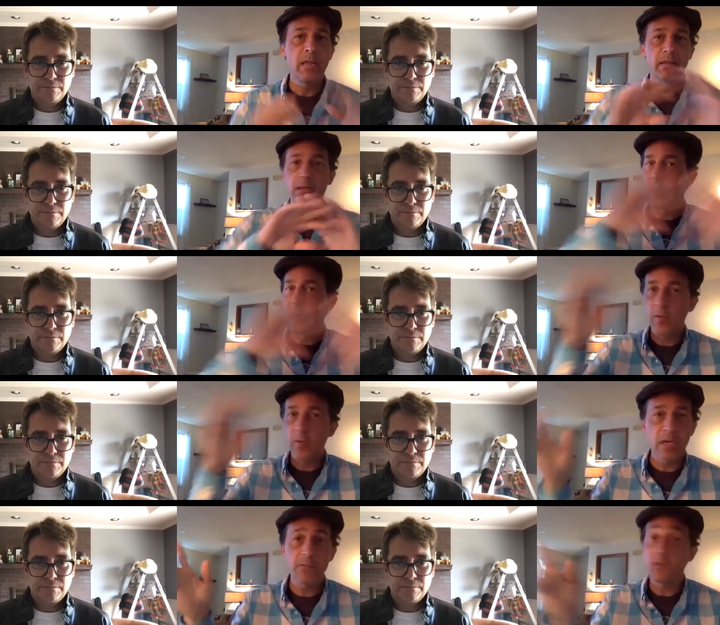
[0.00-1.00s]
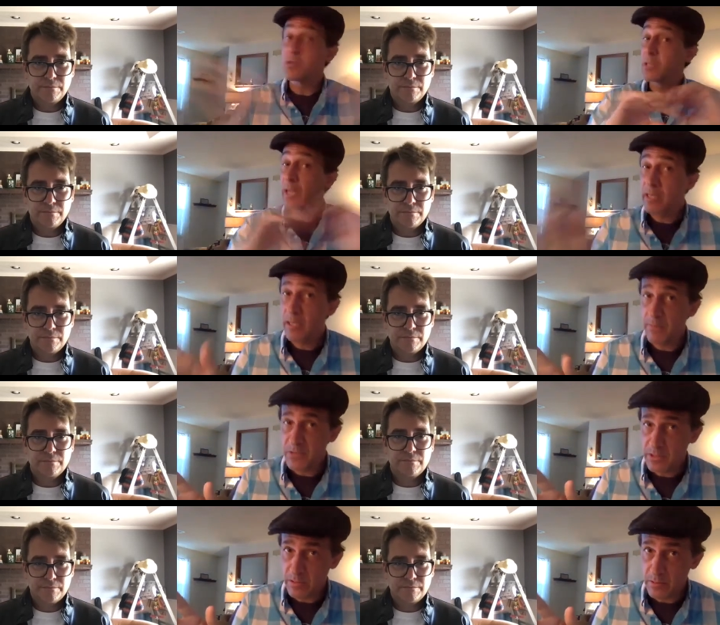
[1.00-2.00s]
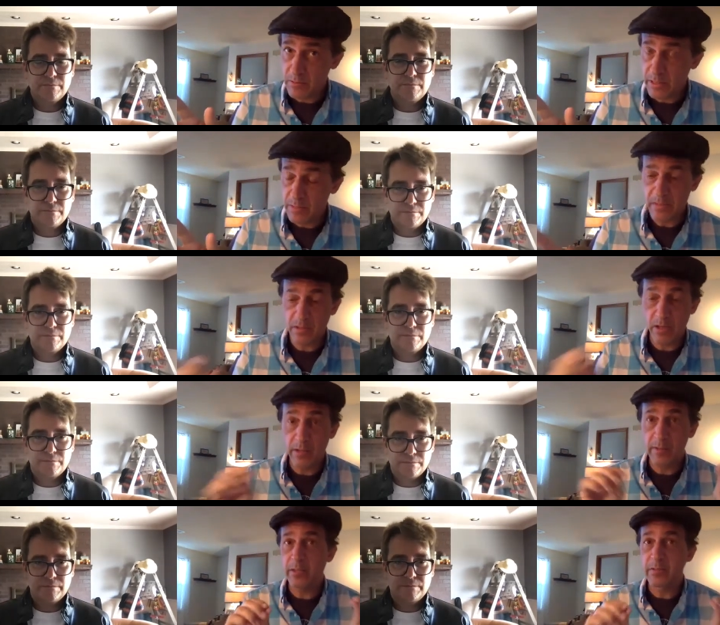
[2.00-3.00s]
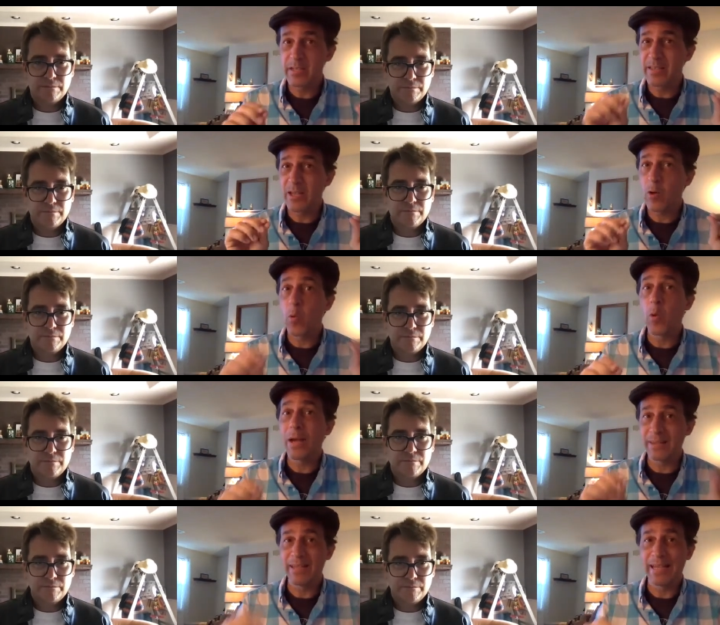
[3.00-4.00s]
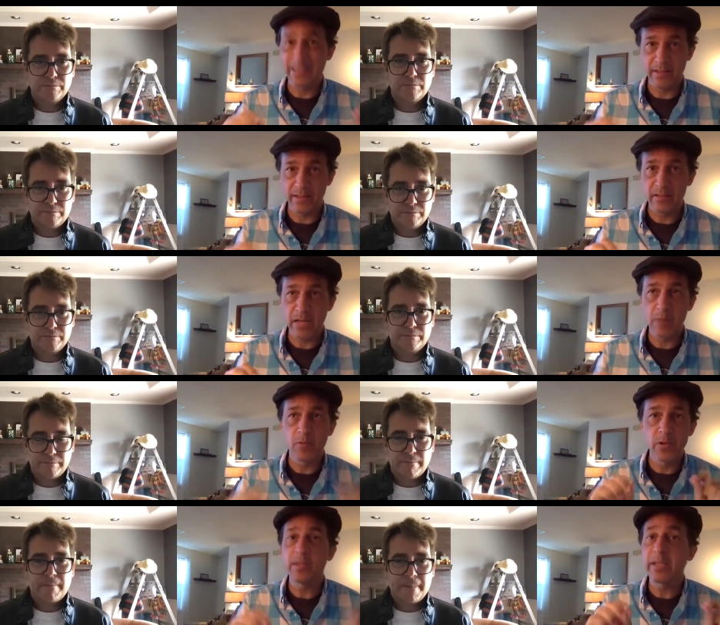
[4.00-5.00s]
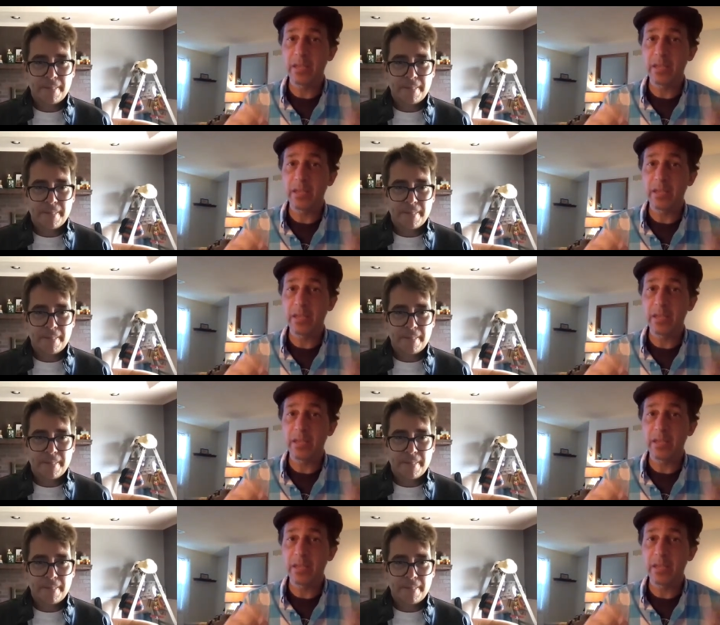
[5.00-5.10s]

Speaker 1: that of all the coverage, a lot of coverage of the Tulsa Race Massacre, I don't think you'll see anything quite like this. I really think